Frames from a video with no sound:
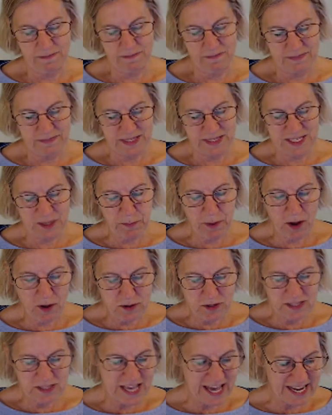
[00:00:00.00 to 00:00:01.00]

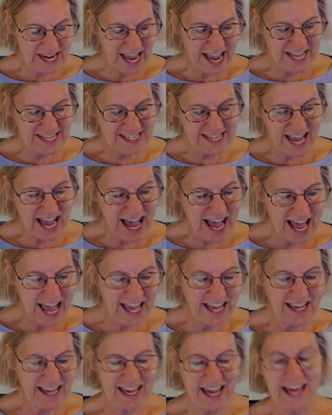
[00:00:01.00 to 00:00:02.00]
suppose that
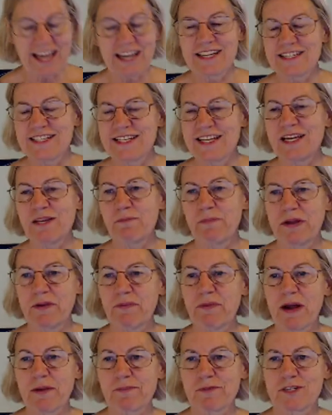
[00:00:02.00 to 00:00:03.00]
SI can indeed be
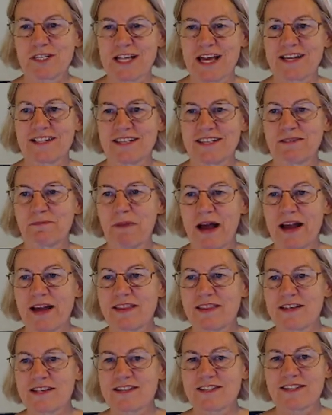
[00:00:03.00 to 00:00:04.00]
represented by
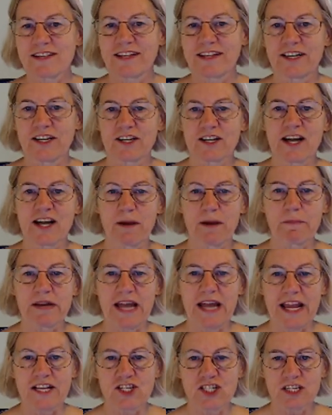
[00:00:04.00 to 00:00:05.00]
this linear
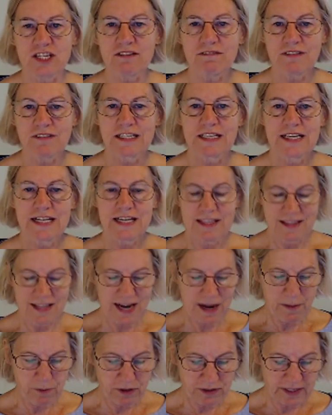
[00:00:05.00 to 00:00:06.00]
combination. Then
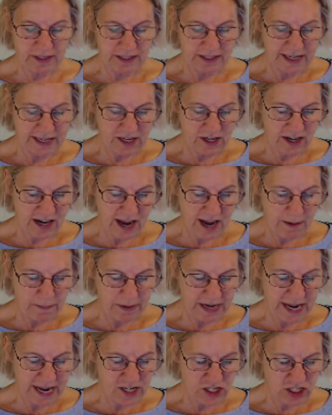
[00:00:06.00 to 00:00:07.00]
I put the linear
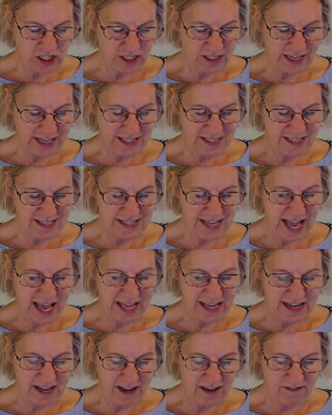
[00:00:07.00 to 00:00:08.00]
combination
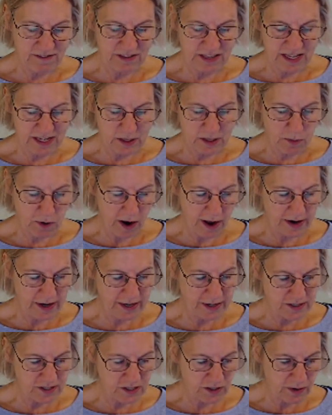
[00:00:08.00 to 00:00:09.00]
inside of the inner
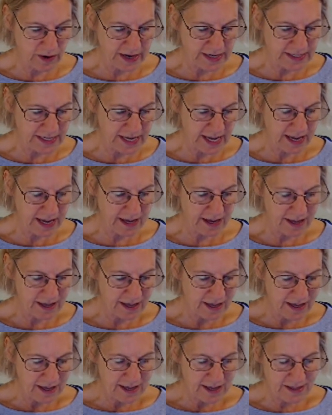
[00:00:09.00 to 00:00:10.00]
product. So I take
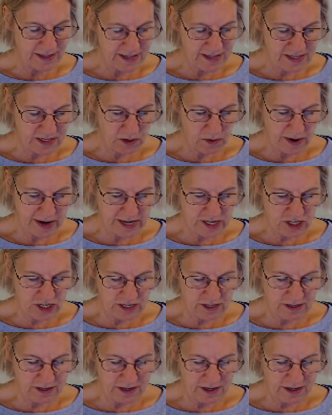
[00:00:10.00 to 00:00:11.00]
this
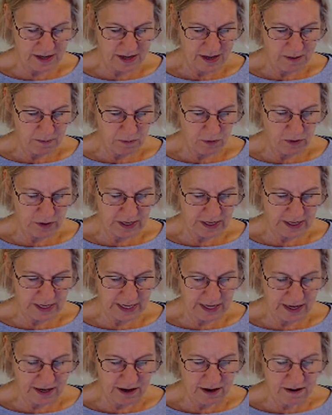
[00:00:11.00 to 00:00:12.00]
equation, put it
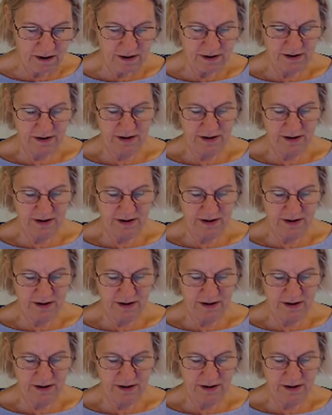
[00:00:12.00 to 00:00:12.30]
here,